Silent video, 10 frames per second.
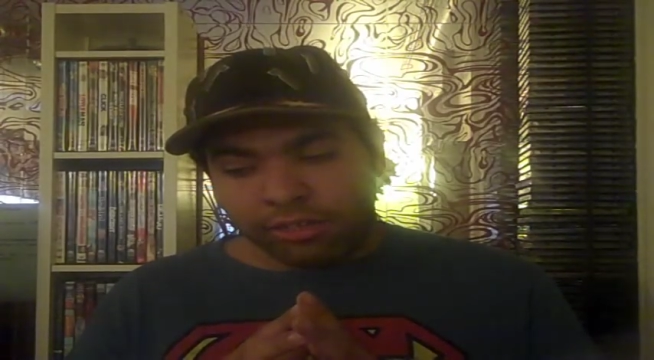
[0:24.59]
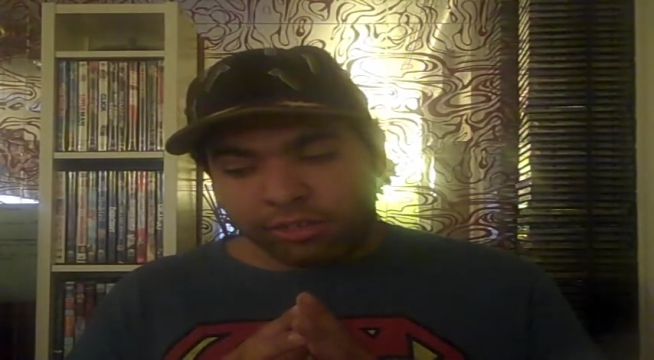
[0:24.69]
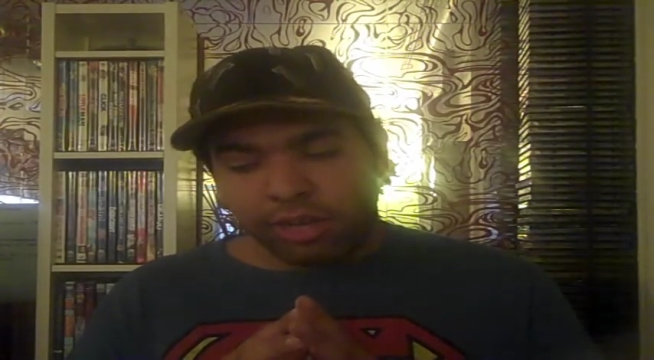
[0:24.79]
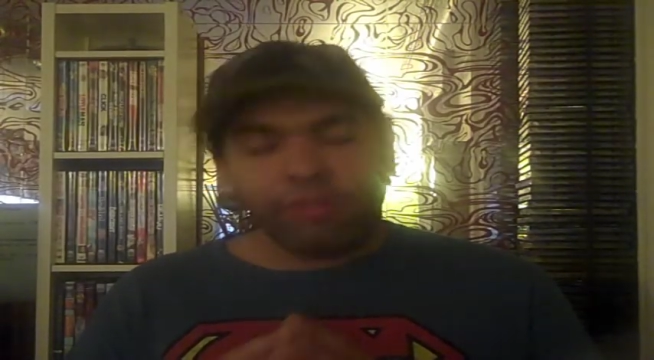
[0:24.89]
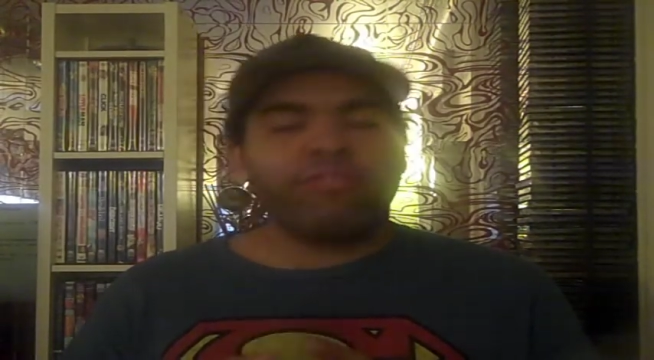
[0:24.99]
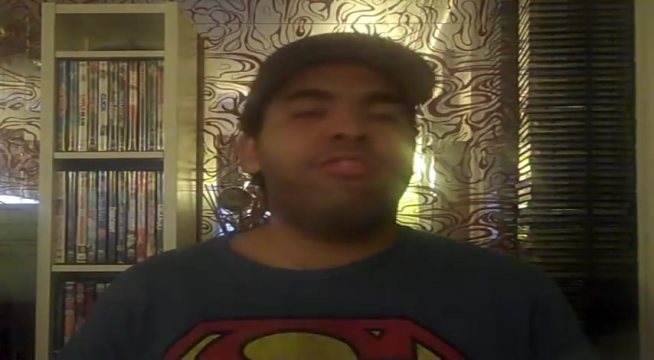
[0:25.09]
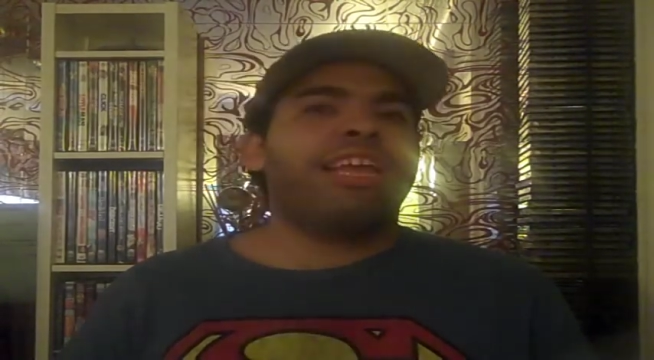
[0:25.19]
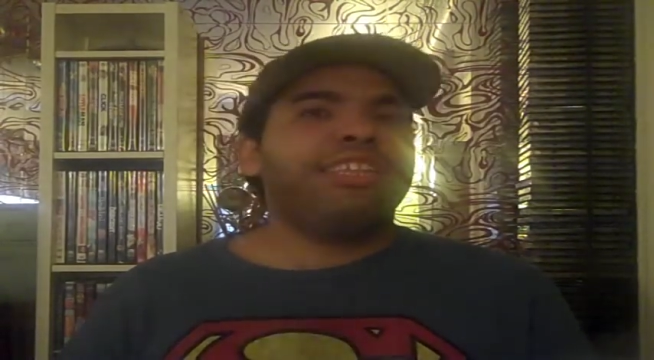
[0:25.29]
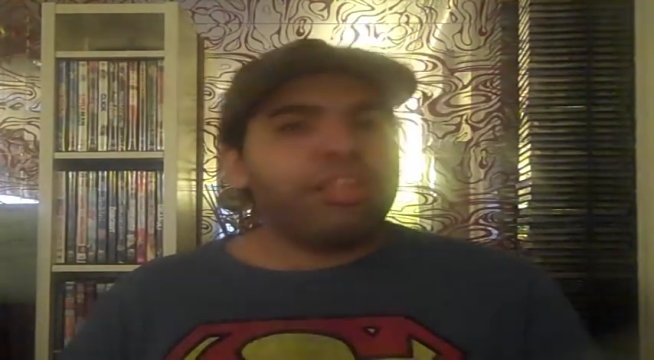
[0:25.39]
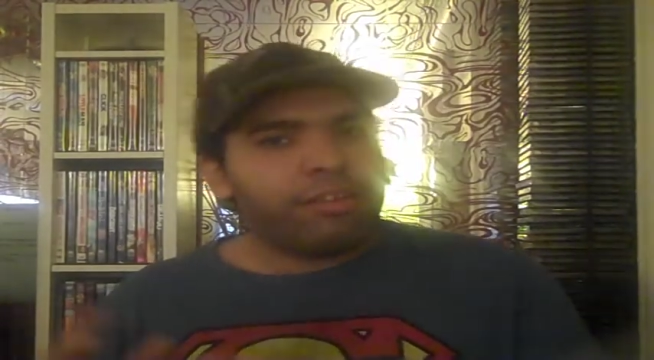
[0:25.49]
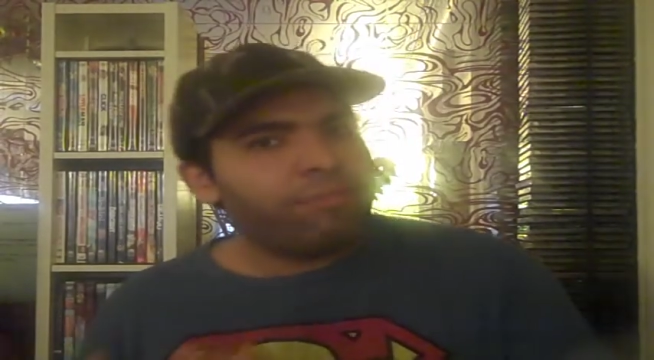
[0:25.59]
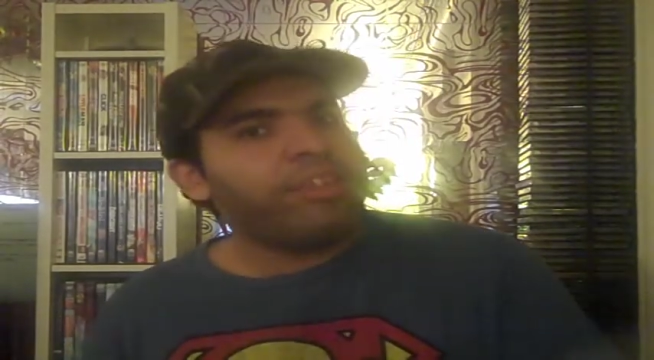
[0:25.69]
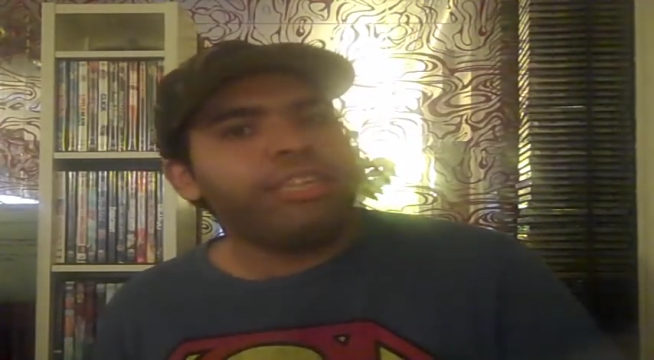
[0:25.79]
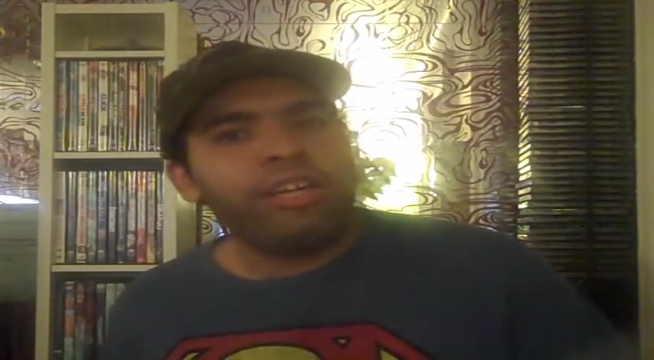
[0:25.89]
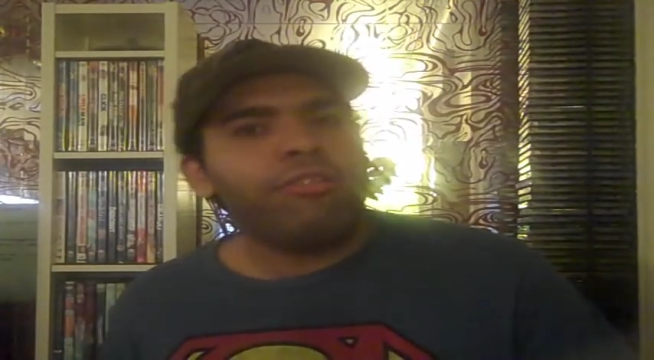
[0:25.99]
there is another
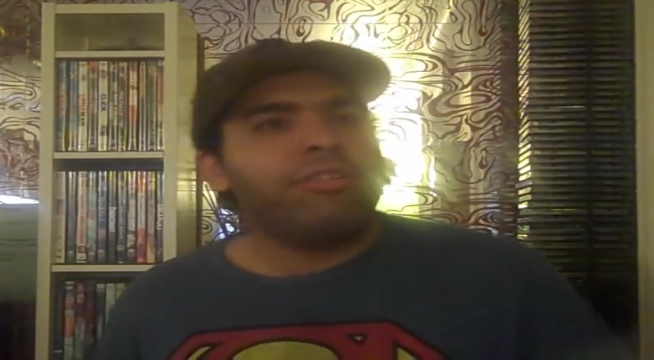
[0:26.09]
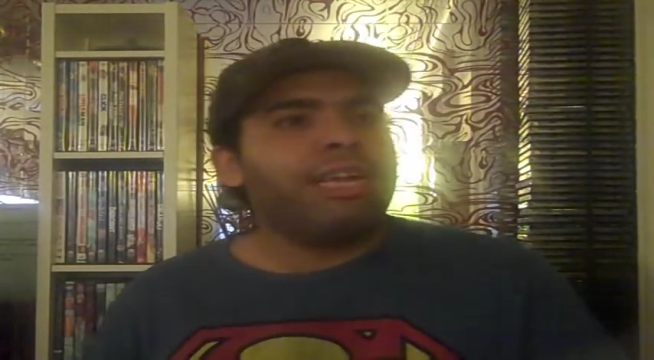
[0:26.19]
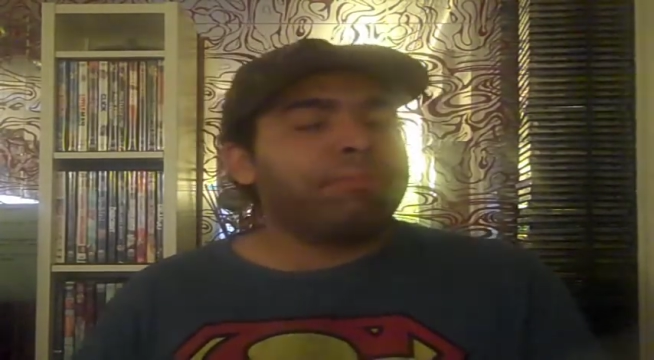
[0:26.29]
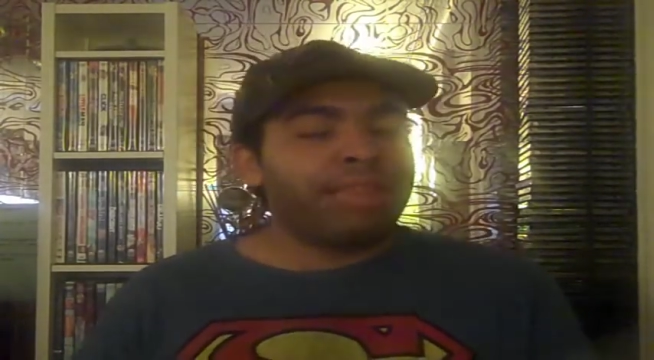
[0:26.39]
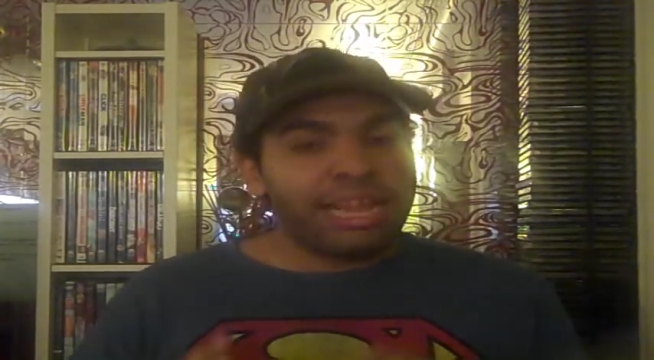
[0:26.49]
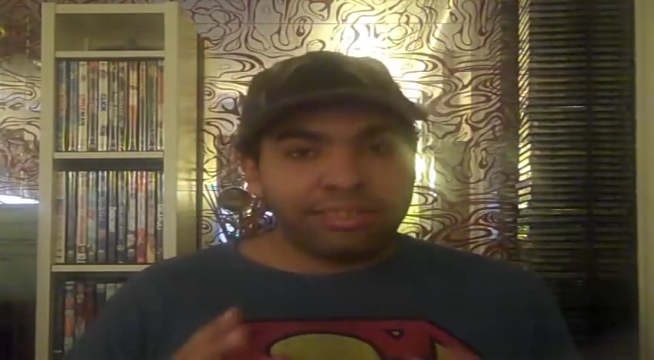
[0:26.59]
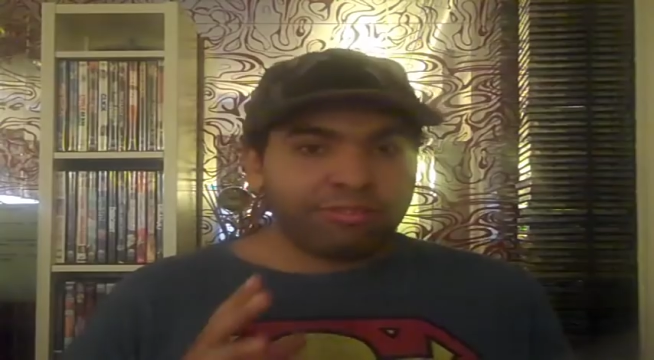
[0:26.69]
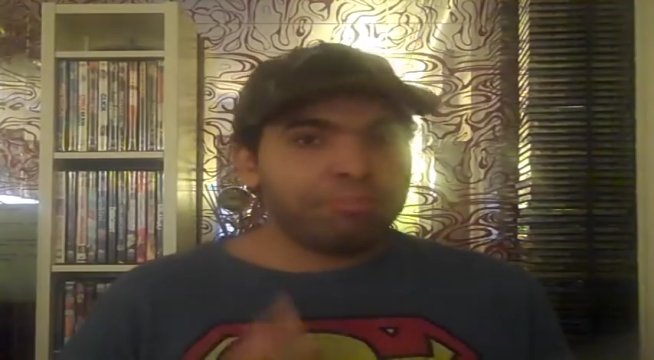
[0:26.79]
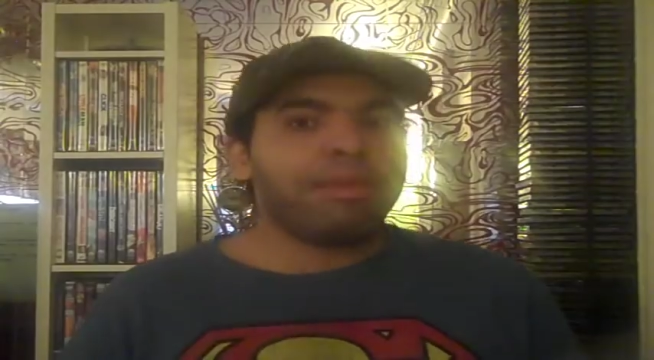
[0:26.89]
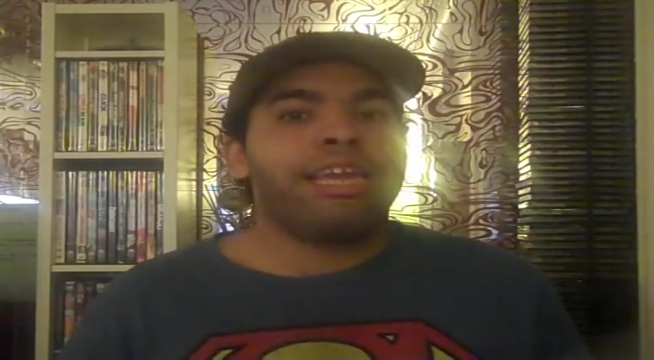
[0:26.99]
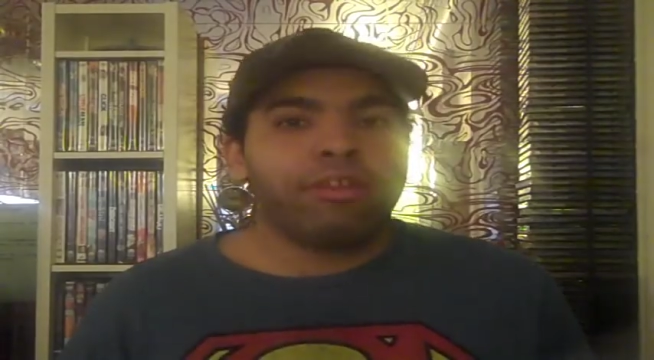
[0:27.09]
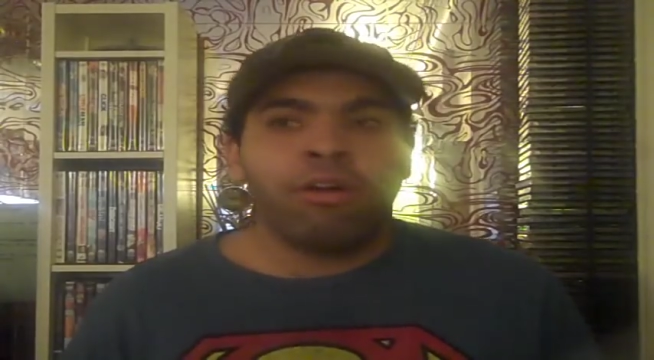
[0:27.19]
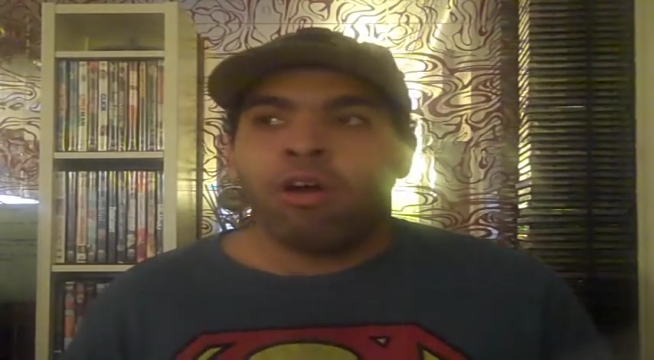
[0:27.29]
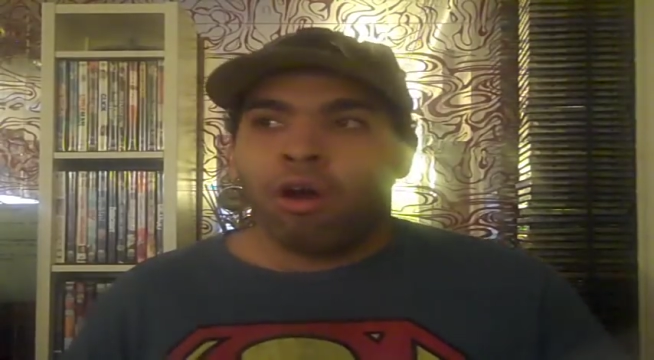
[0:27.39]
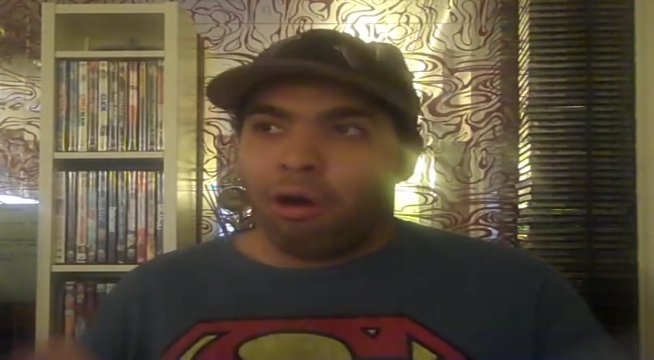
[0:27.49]
video that I'm planning to make
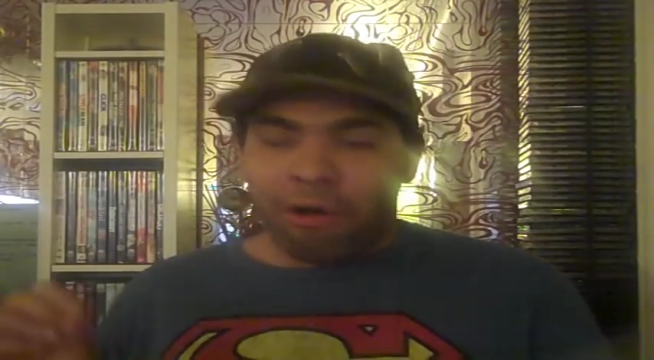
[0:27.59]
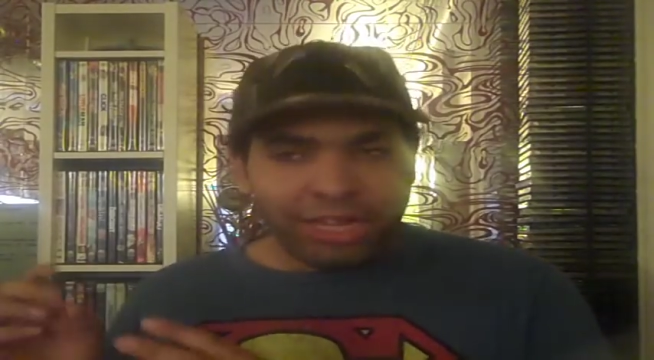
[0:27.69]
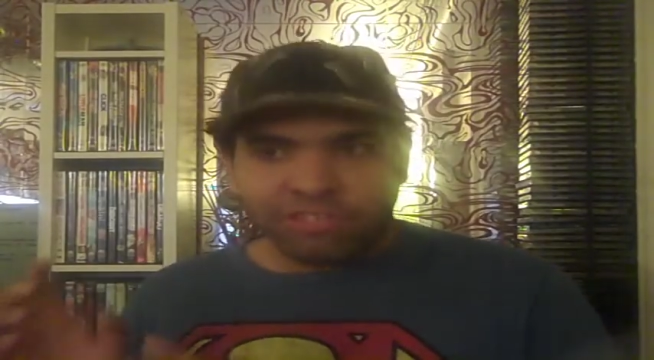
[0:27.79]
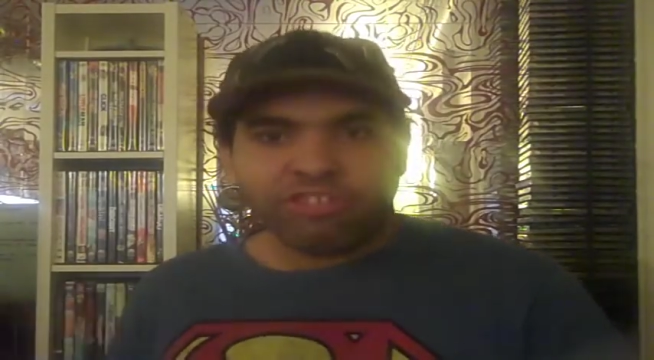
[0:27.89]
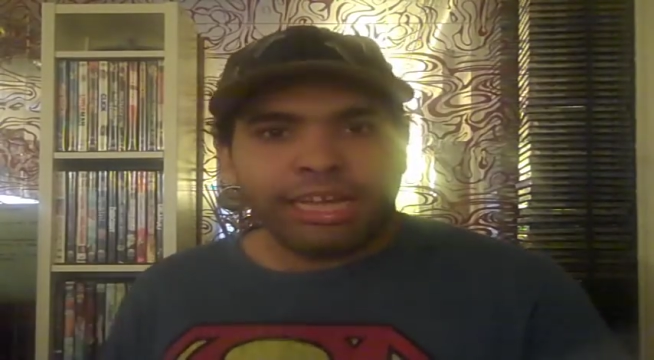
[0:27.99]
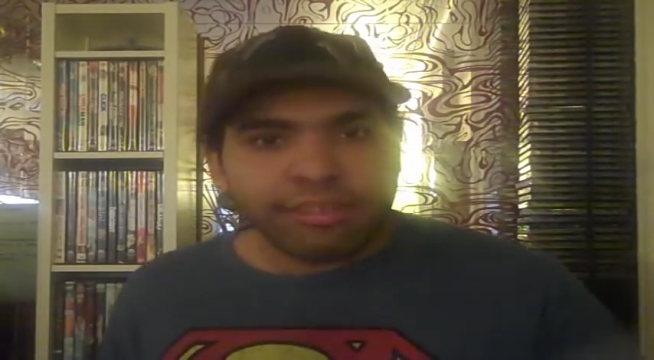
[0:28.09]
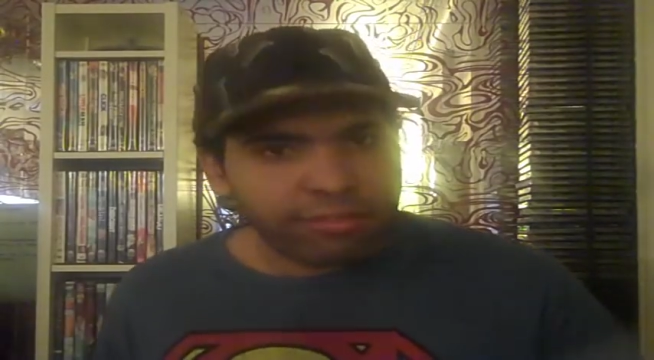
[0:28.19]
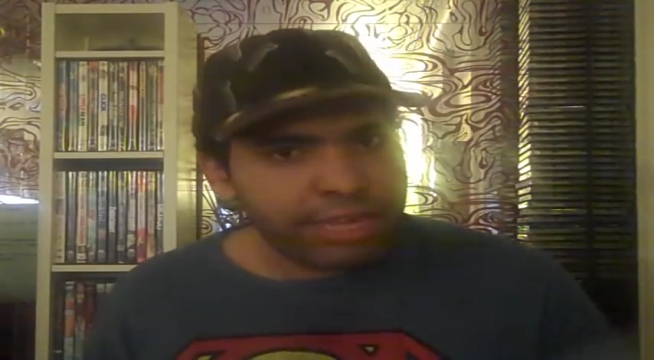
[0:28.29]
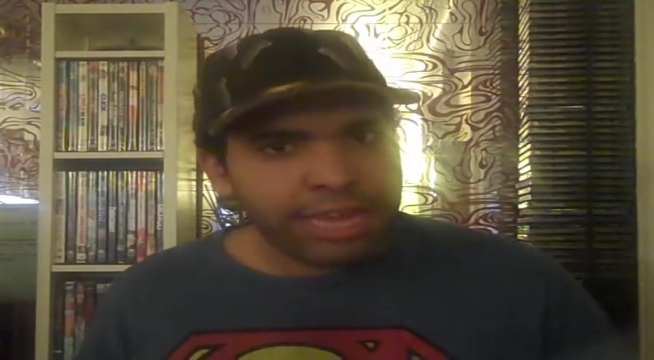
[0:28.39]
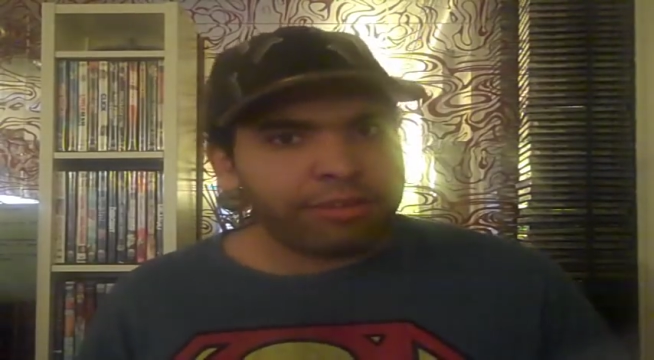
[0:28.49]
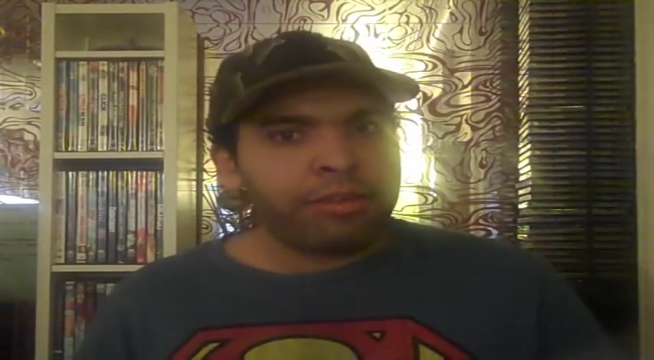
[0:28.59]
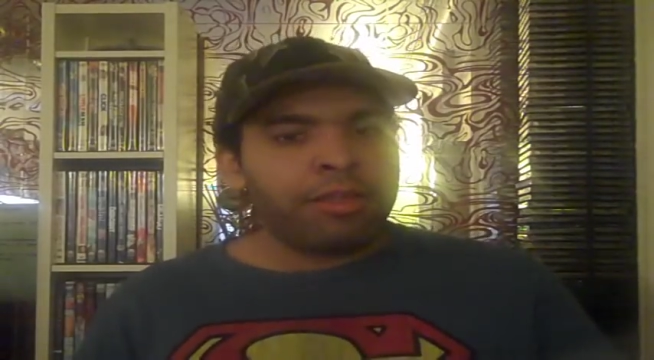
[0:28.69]
on Gen Zed.